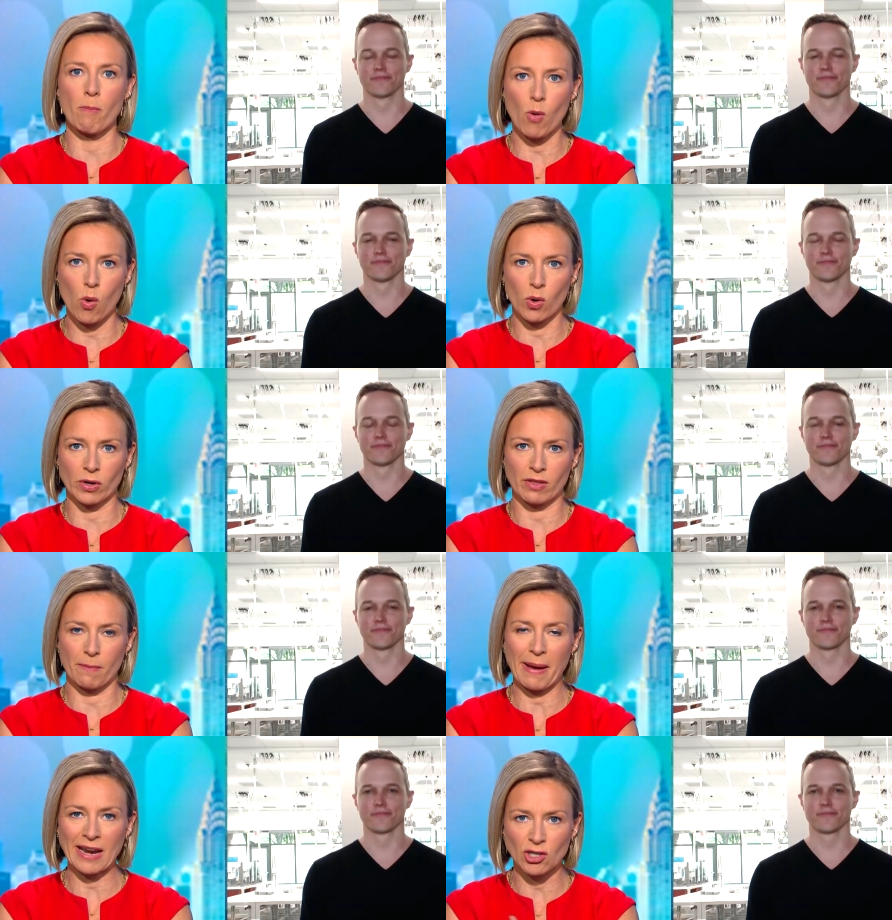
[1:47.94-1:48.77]
Speaker 1: board and the
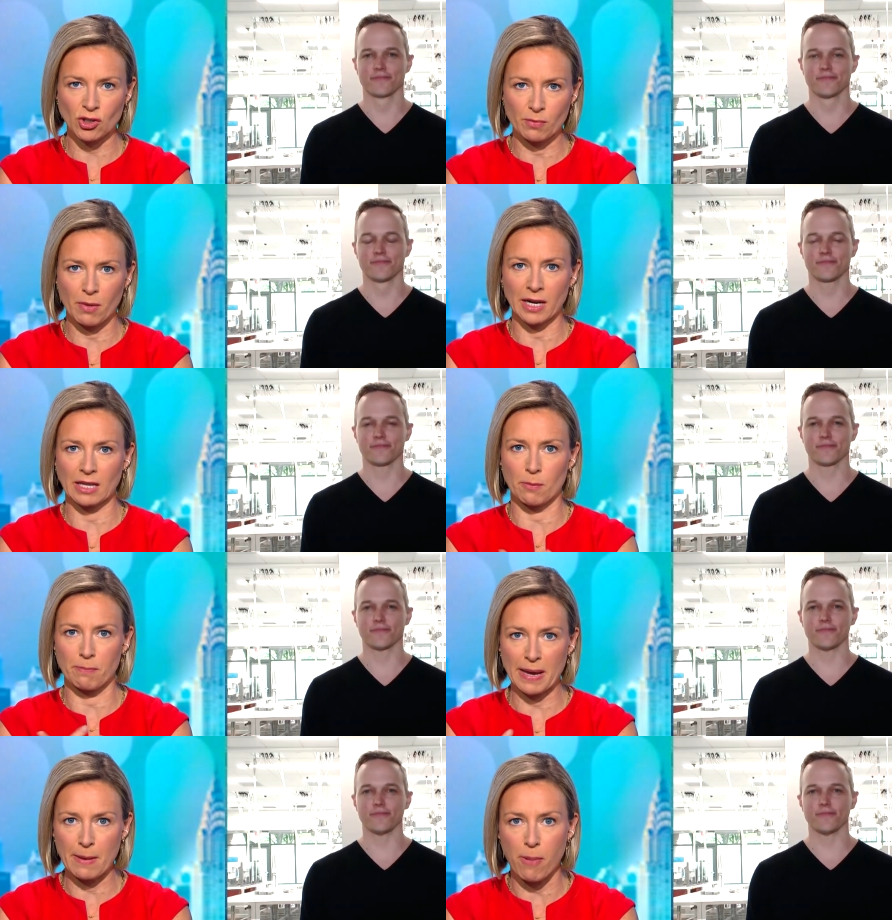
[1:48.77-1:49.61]
pension money, the
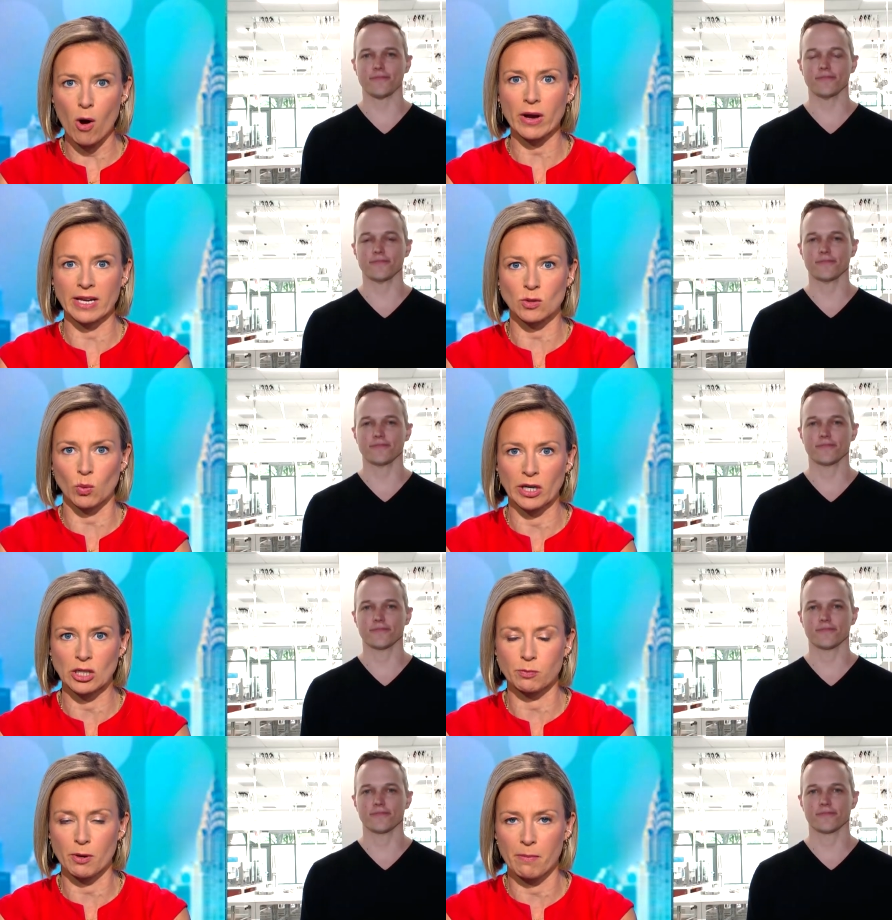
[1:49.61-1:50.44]
big pockets wanting
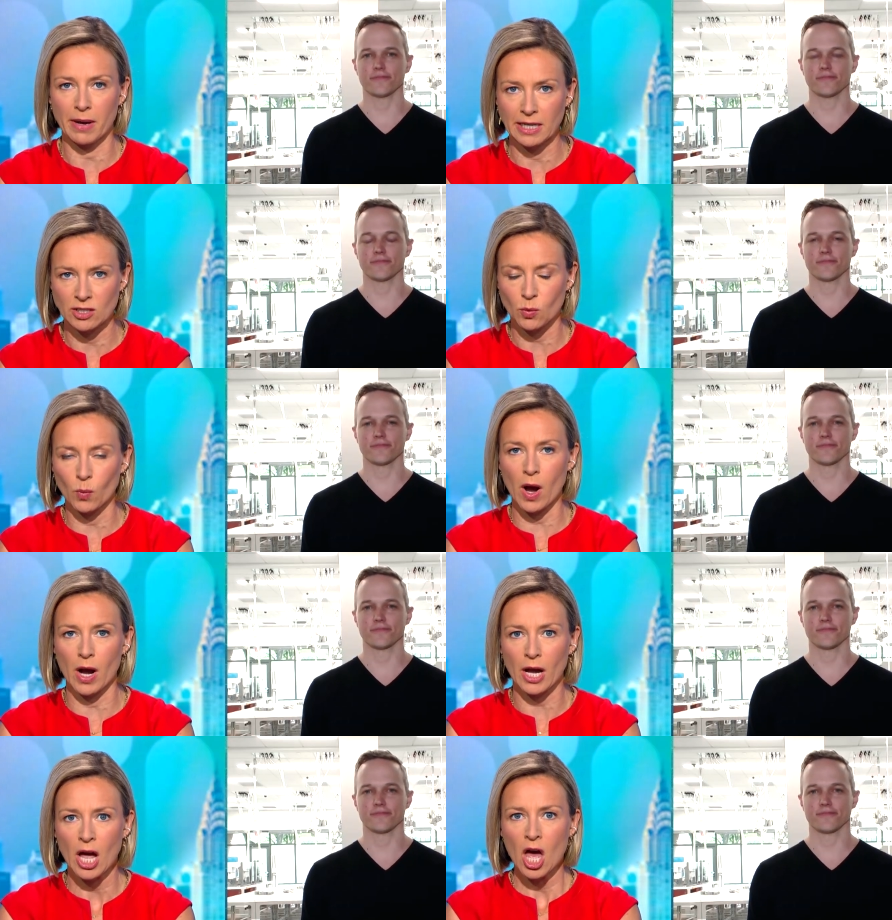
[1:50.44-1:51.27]
to put money to
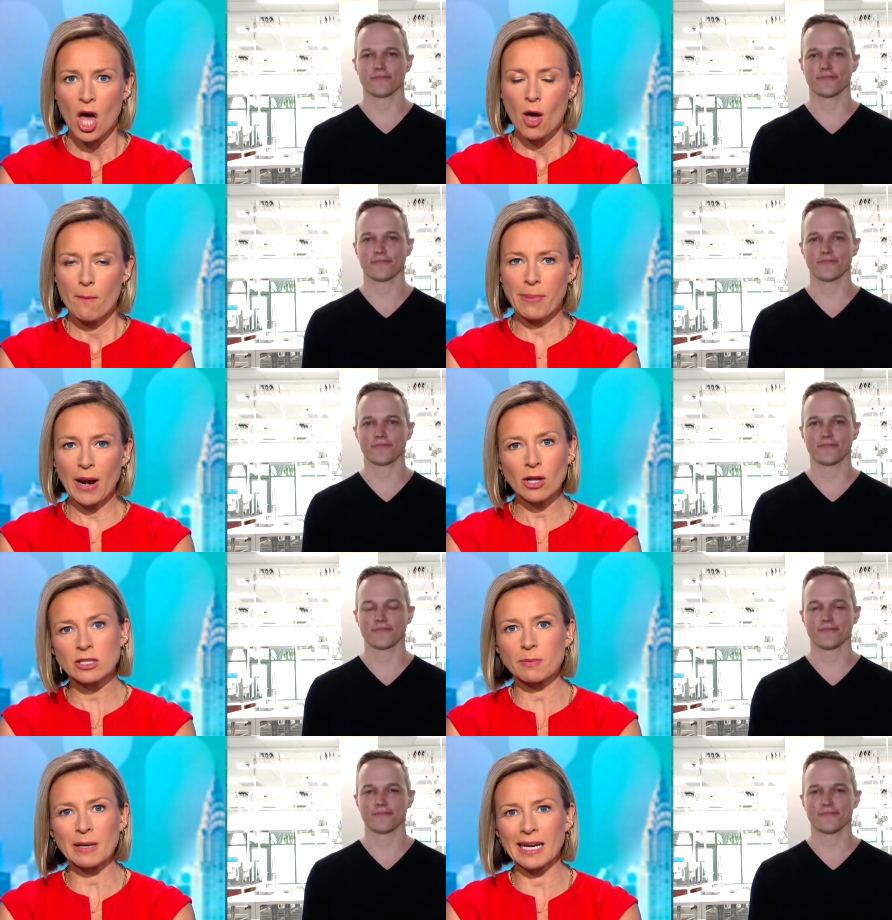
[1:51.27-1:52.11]
work. But
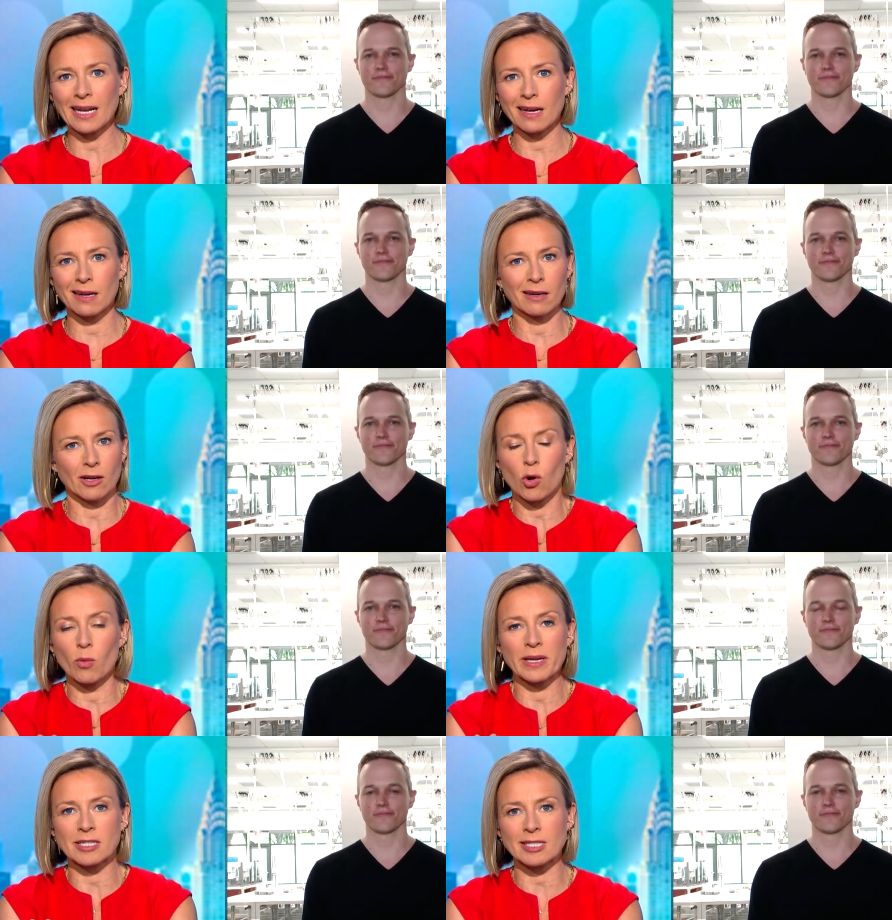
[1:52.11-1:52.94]
ultimately, look, call
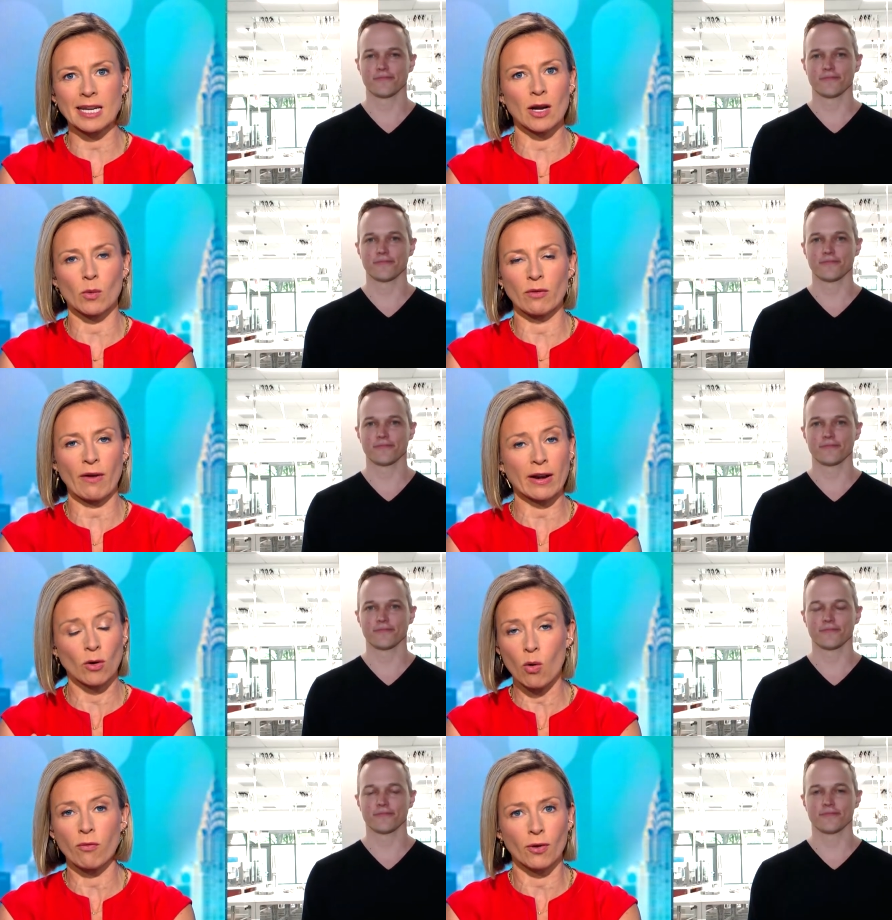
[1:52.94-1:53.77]
me a cynic, we've had an
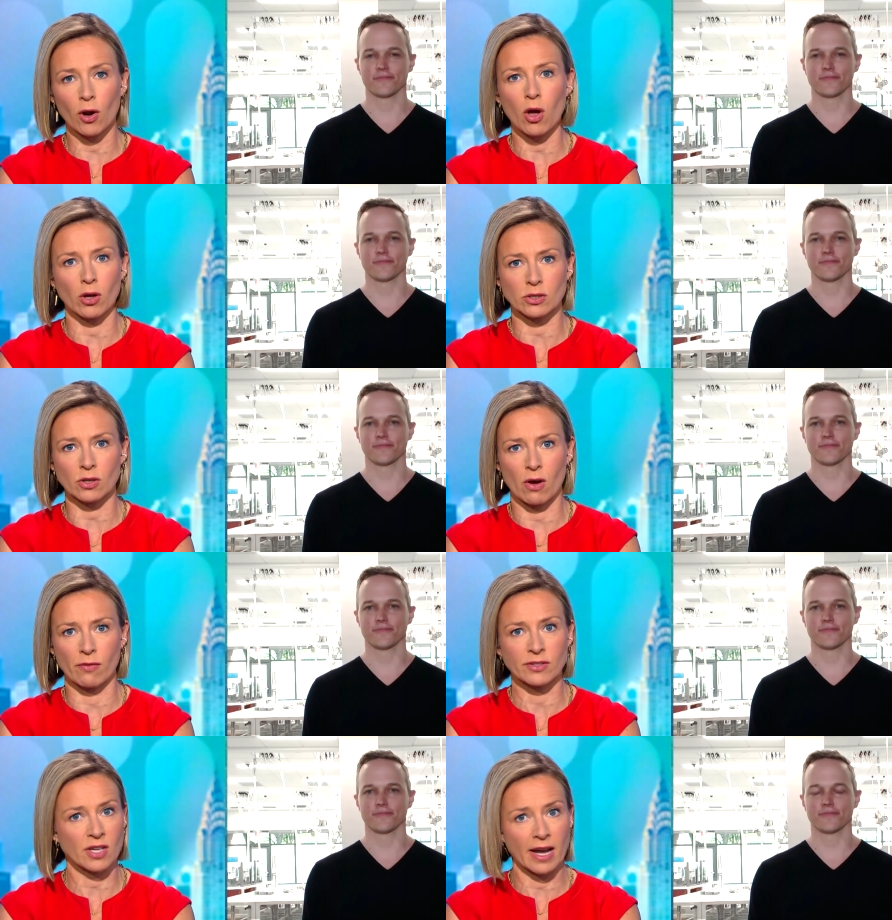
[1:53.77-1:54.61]
awful lot
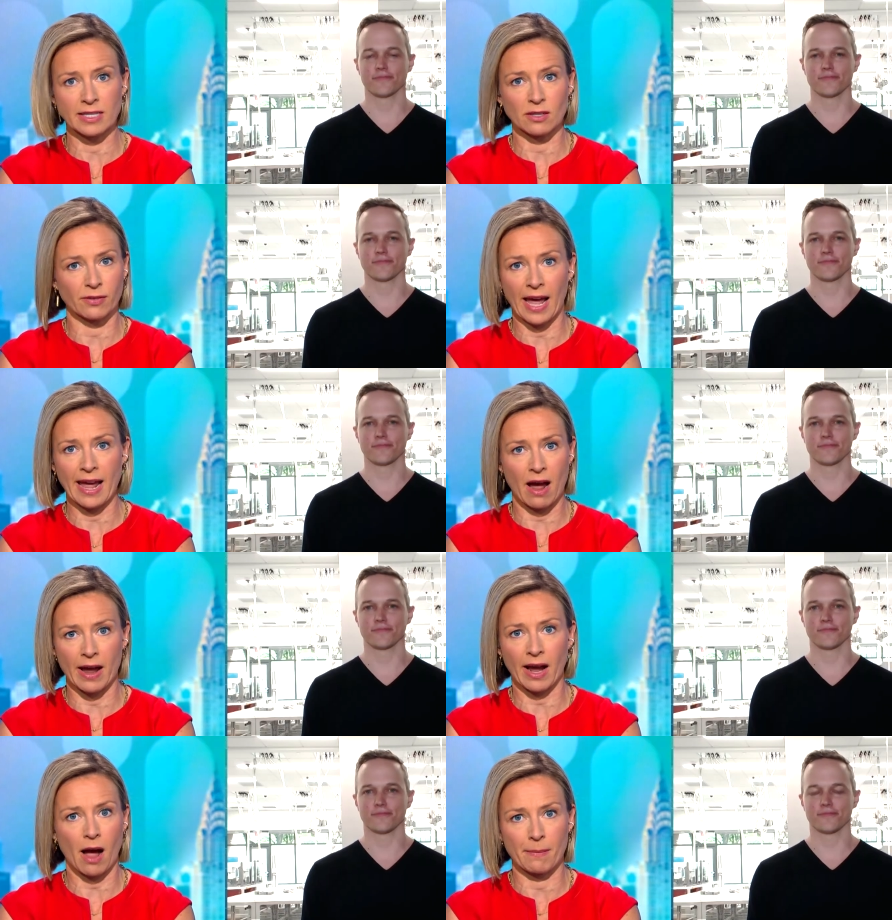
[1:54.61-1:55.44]
of scientific
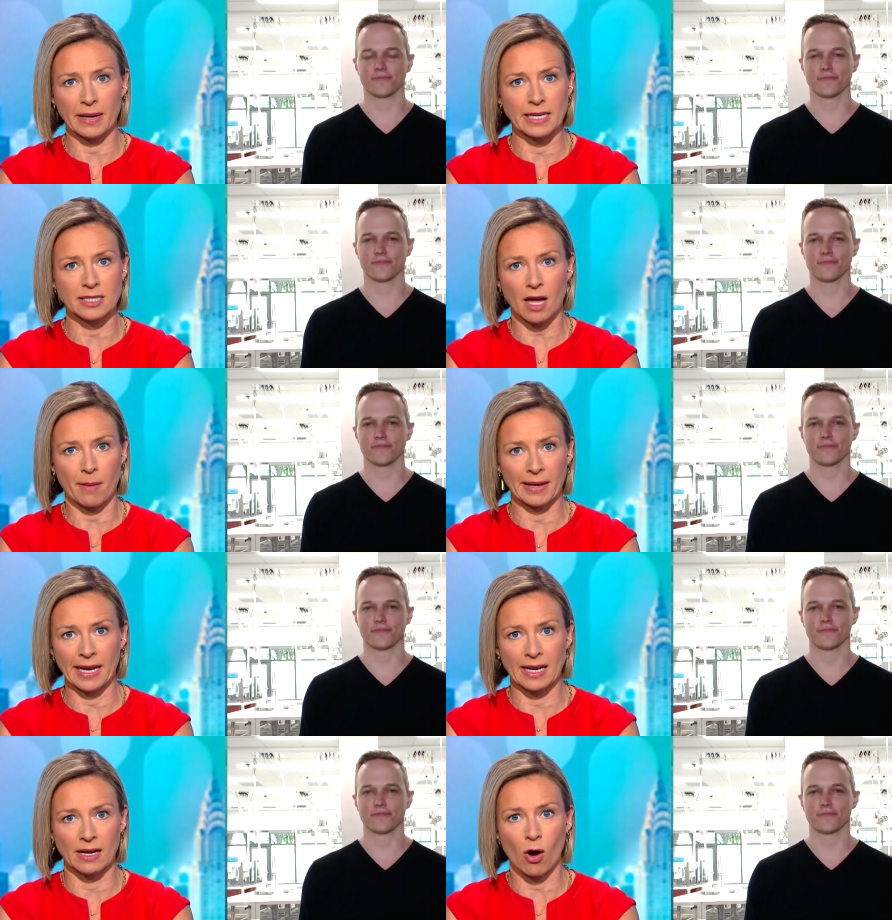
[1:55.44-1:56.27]
AI companies coming
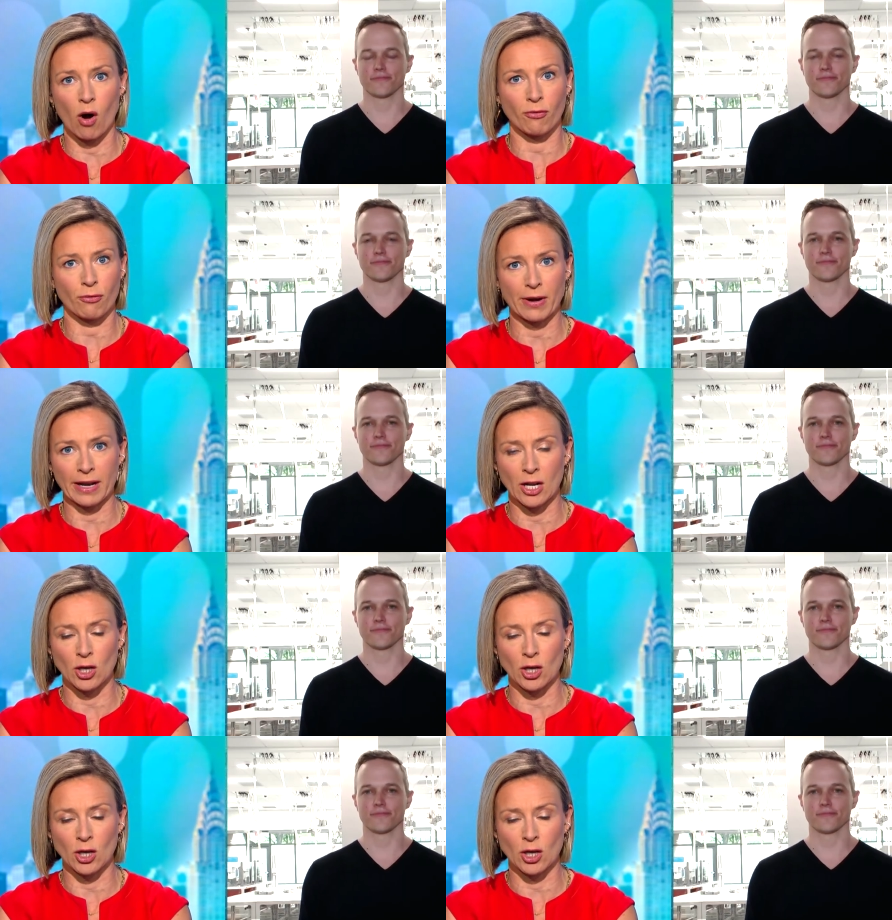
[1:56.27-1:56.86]
in offering a